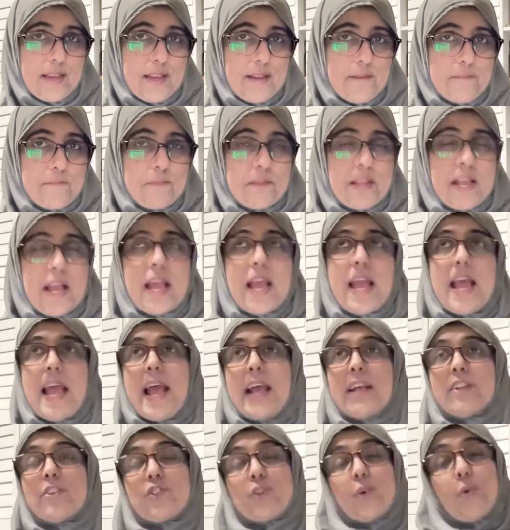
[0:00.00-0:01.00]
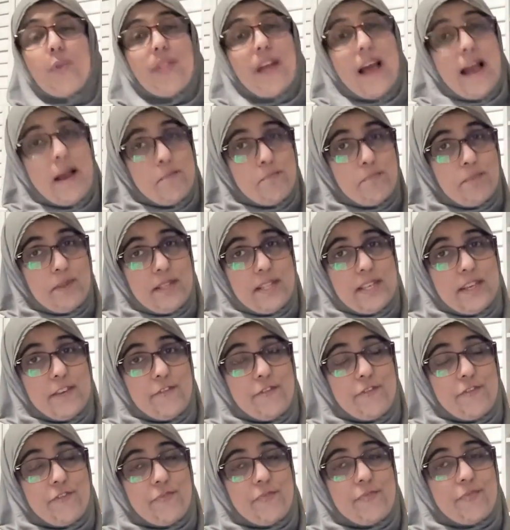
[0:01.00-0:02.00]
Okay. And so that
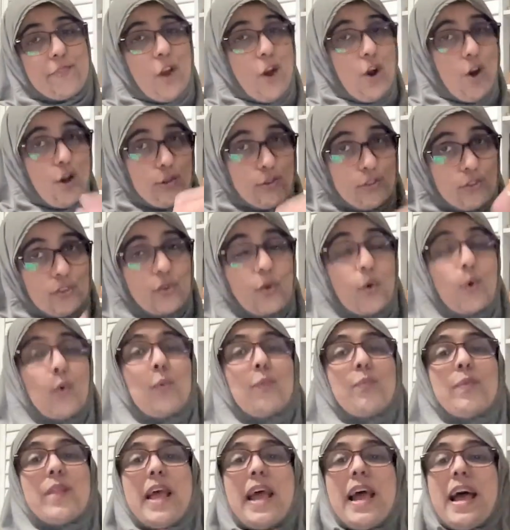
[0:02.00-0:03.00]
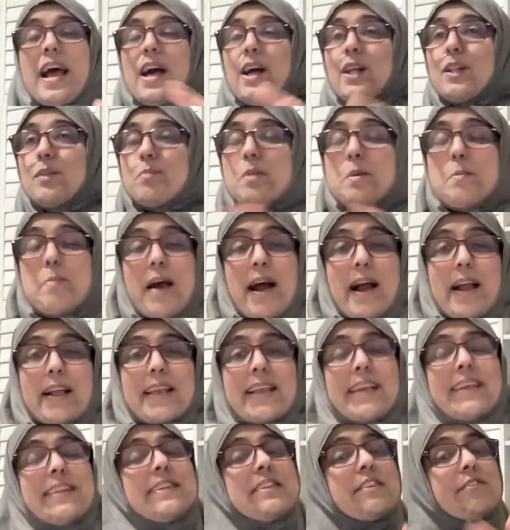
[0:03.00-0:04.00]
belief also held me
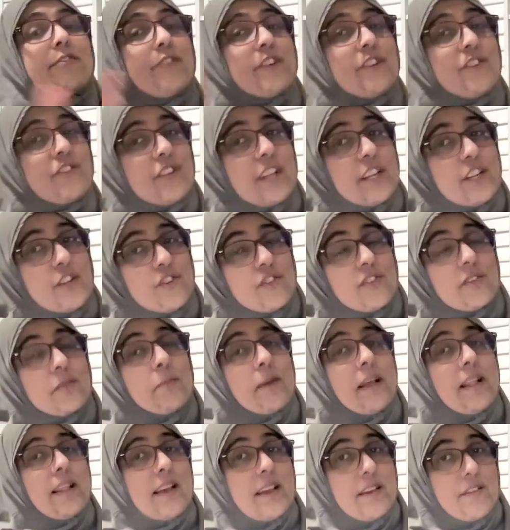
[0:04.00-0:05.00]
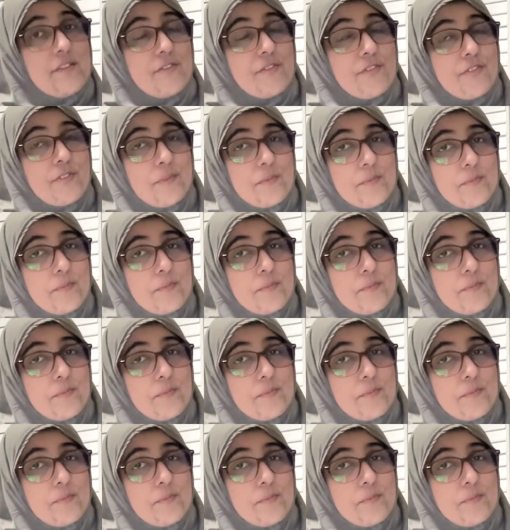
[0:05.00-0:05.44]
back in different stages of my life.